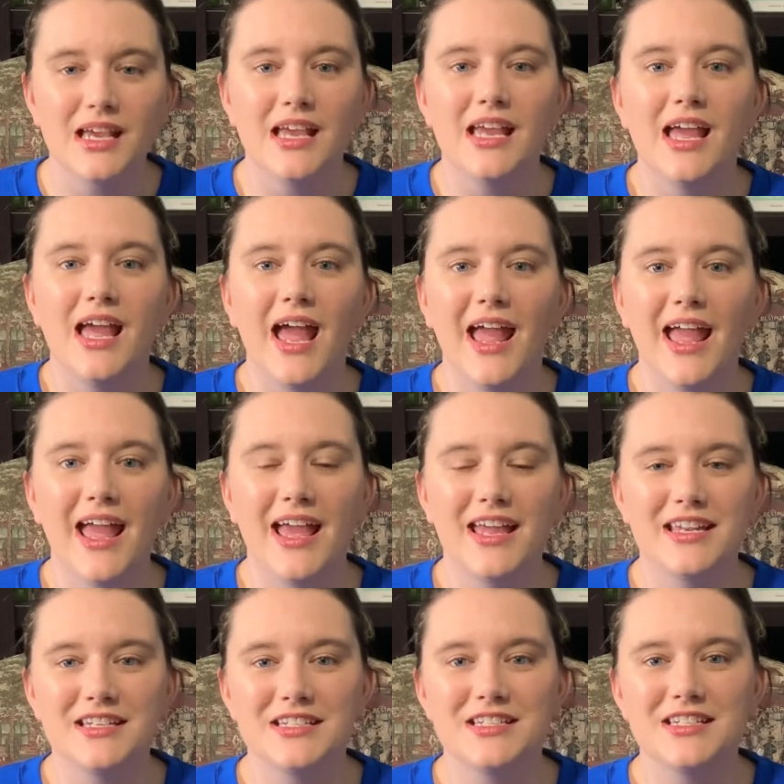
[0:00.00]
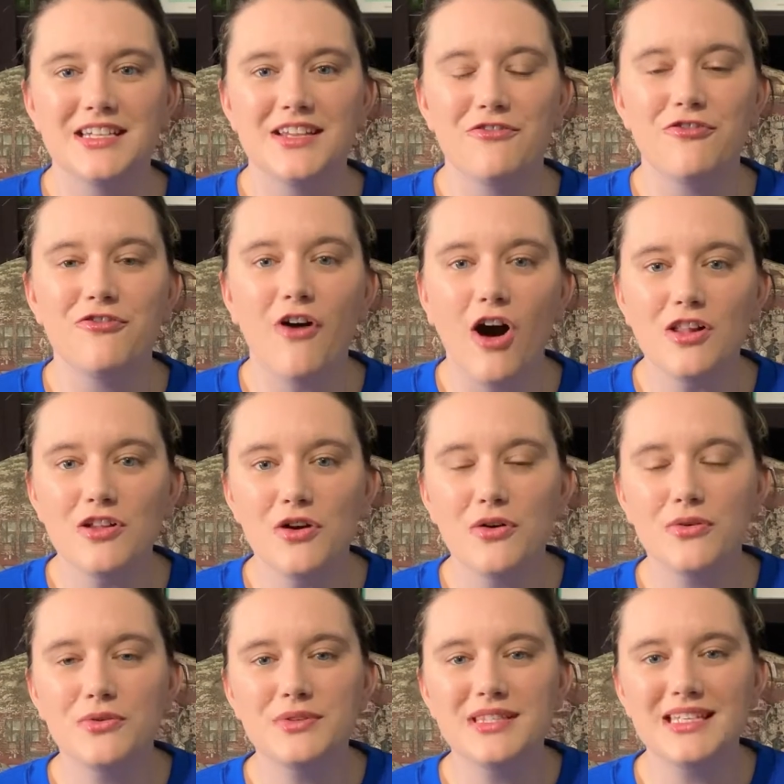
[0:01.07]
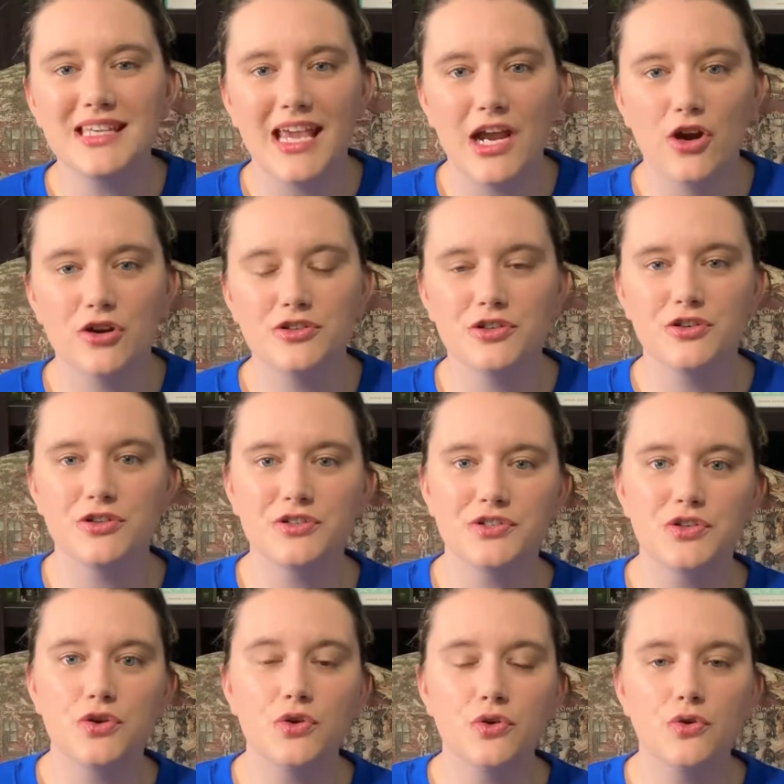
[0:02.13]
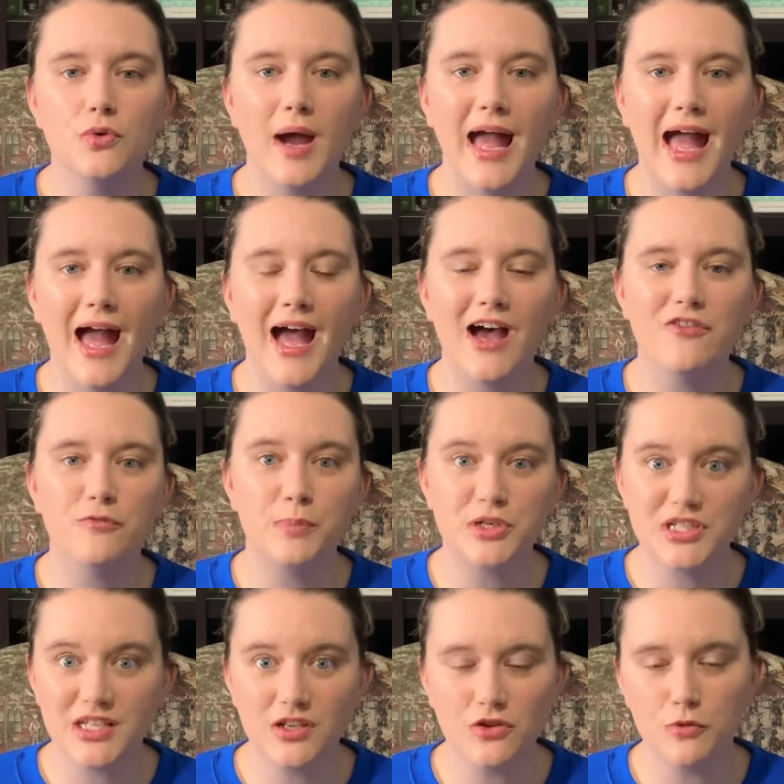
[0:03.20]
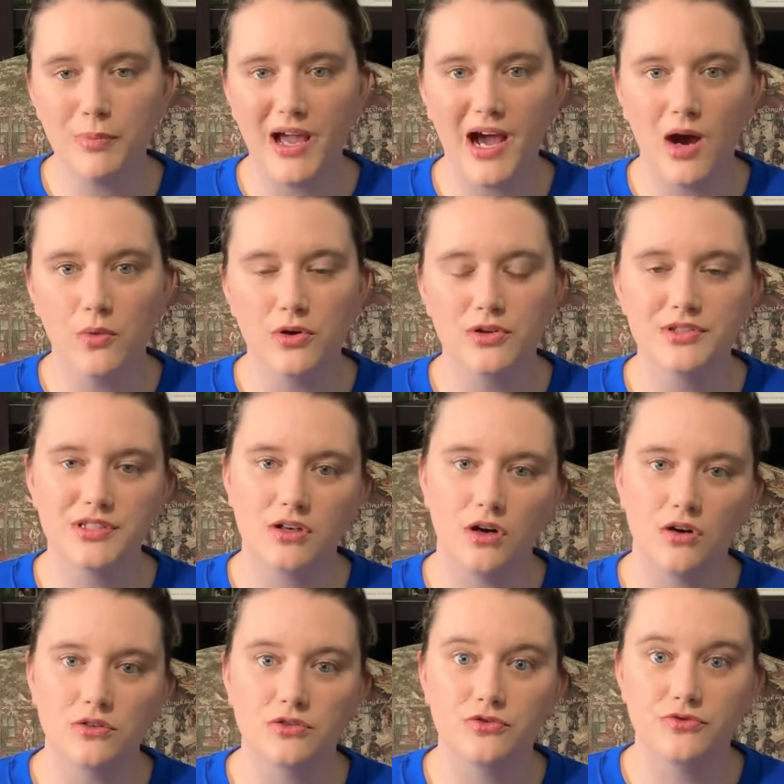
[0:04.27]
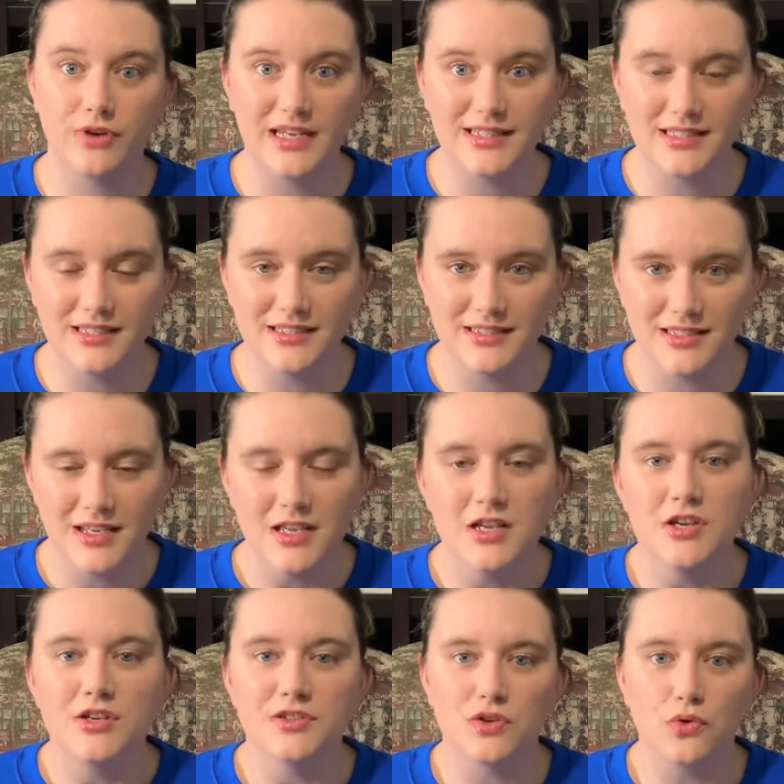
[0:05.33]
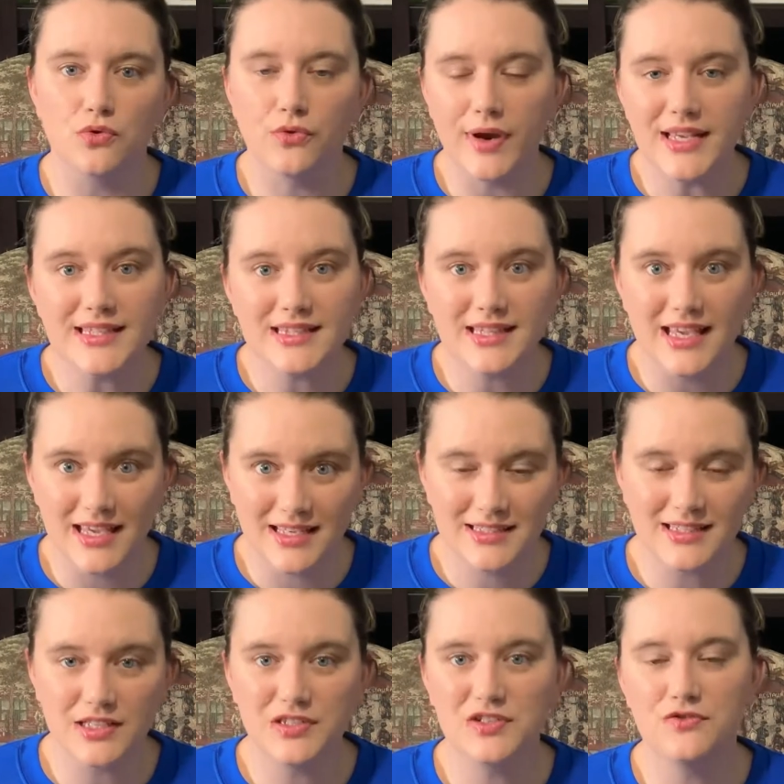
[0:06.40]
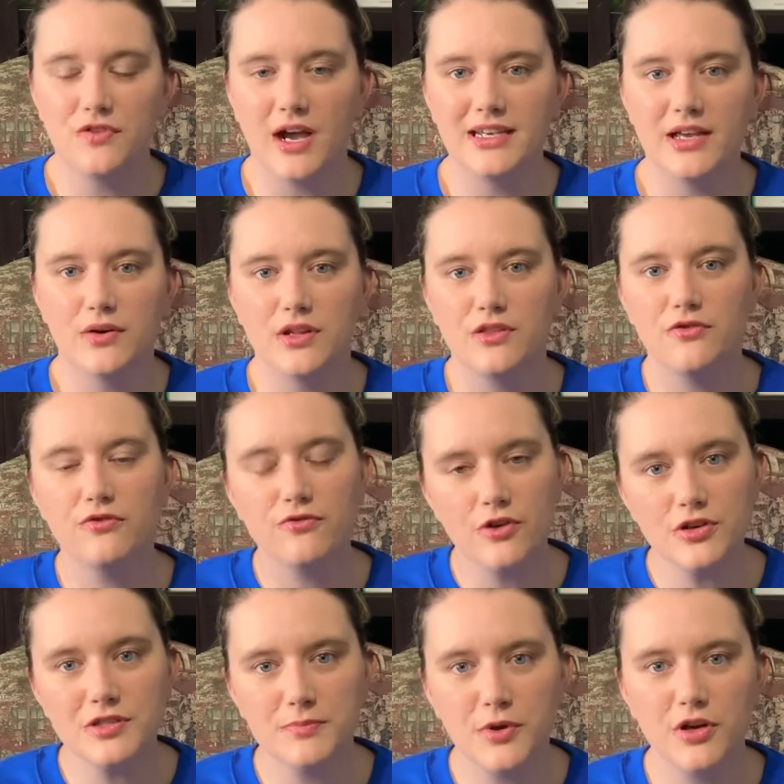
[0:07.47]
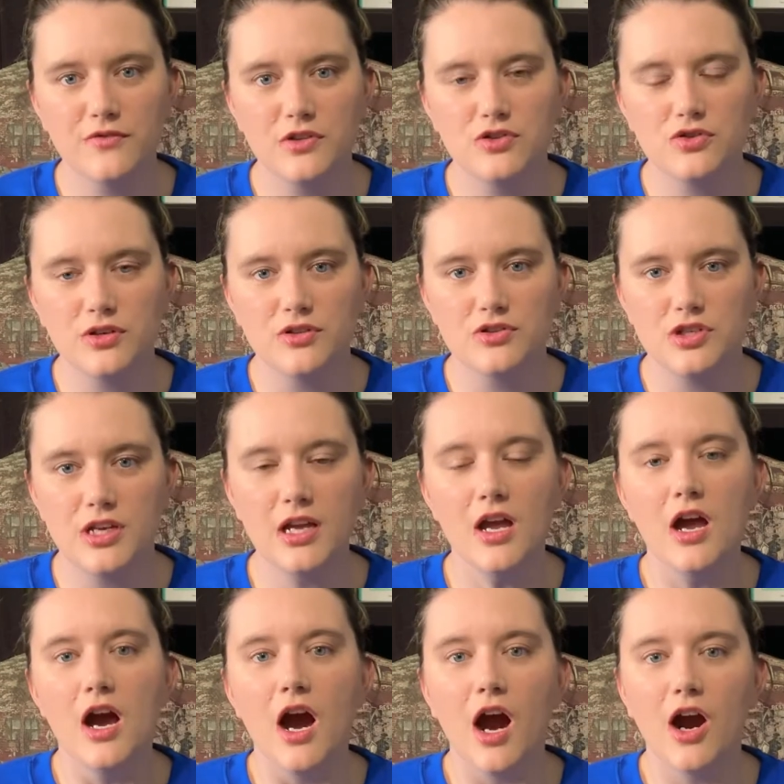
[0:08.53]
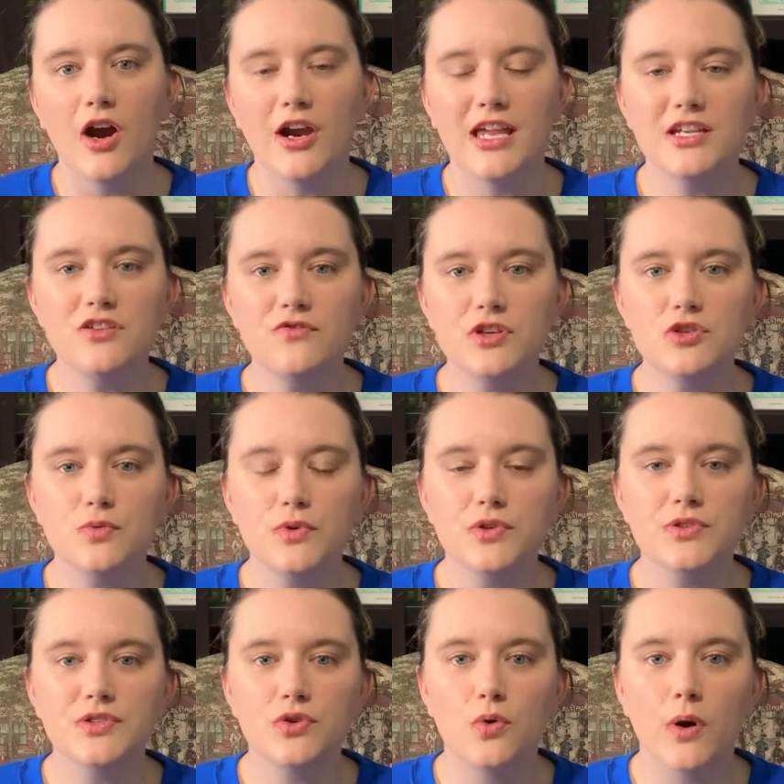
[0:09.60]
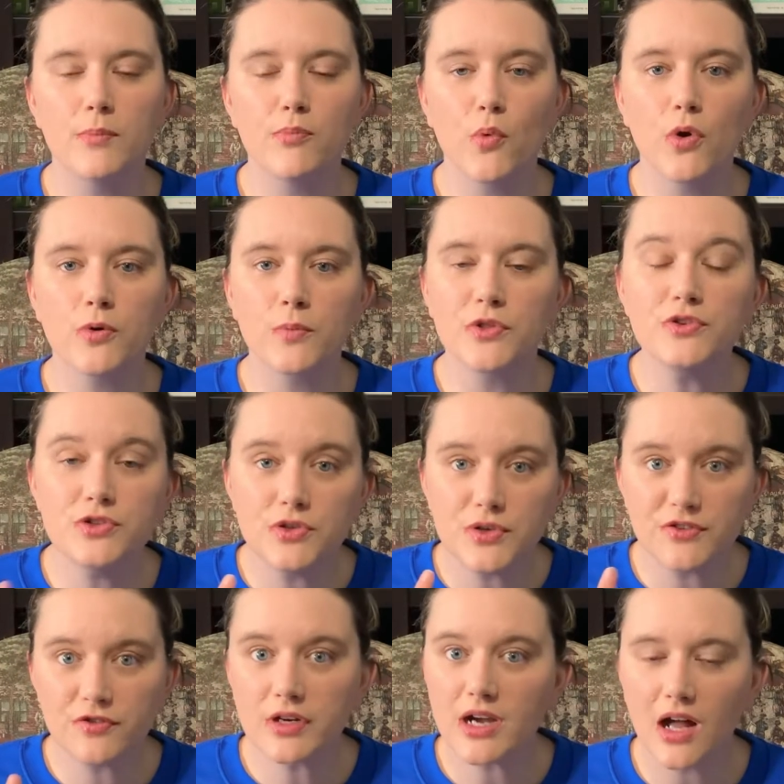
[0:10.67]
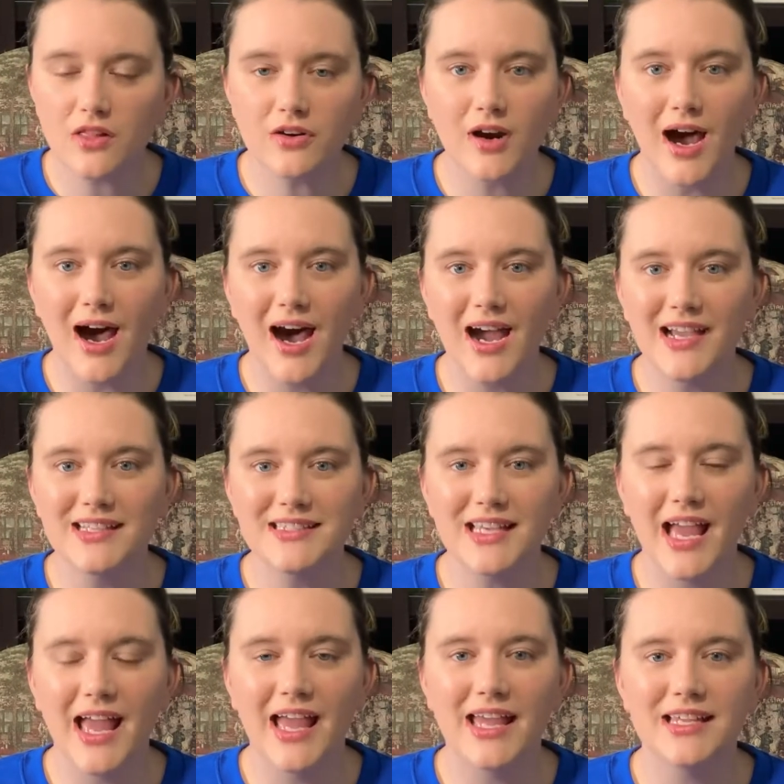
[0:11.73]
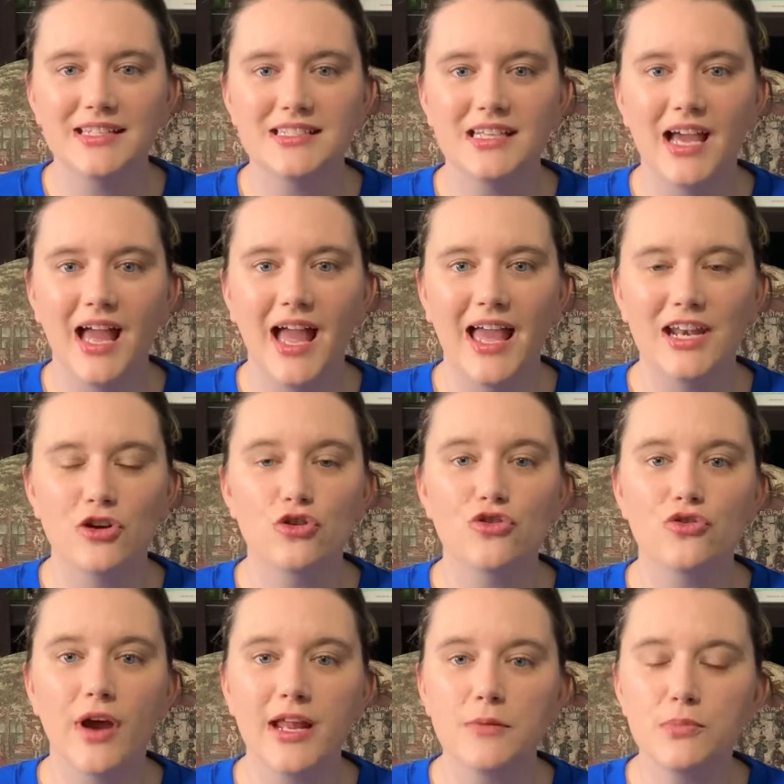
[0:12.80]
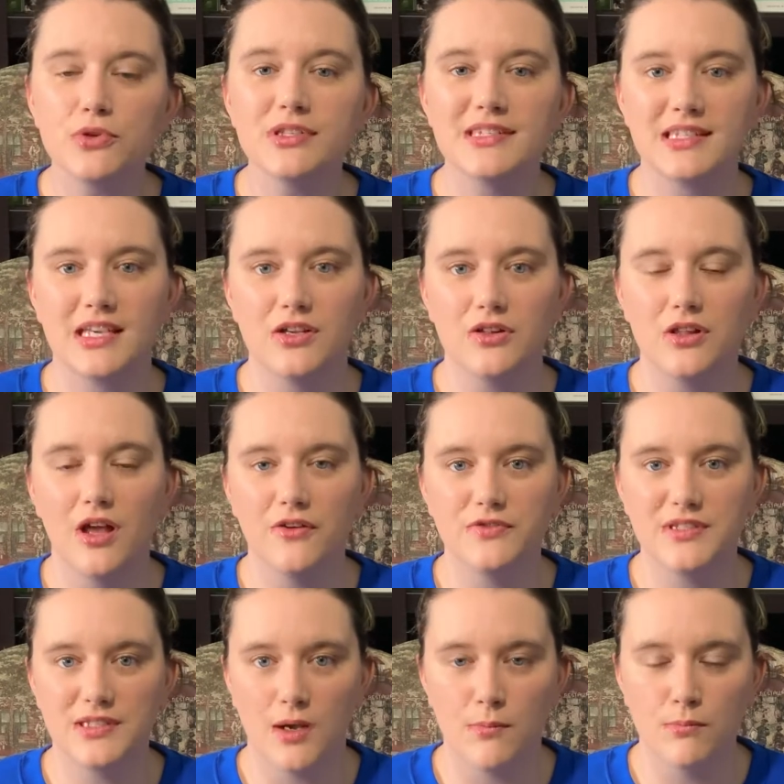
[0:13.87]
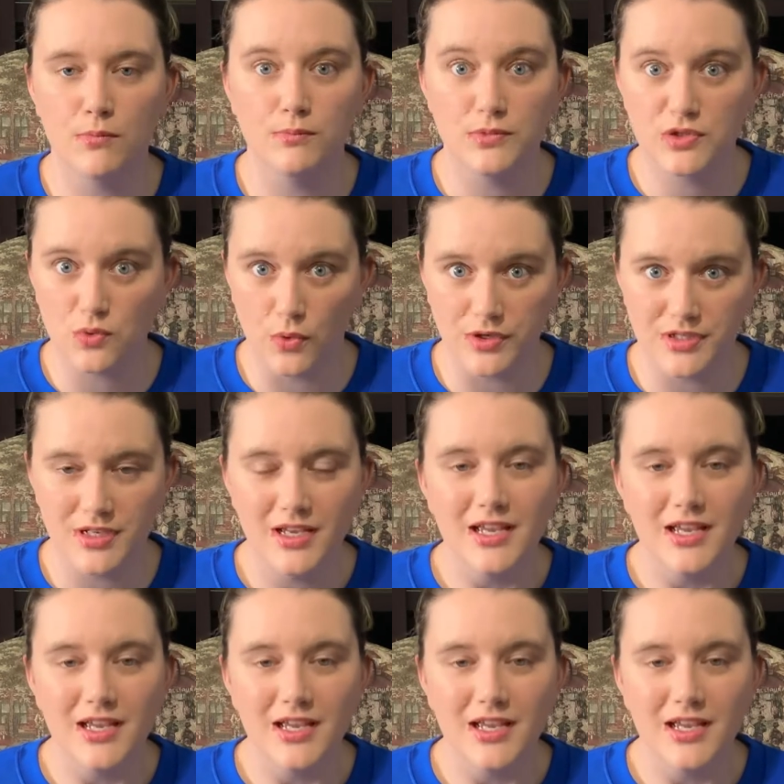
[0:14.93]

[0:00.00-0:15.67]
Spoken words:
and follows characters who have particular powers called graces. So Gracelings, as you find out in the first book of the trilogy, are individuals who are born with two different color eyes and an incredible skill of some sort.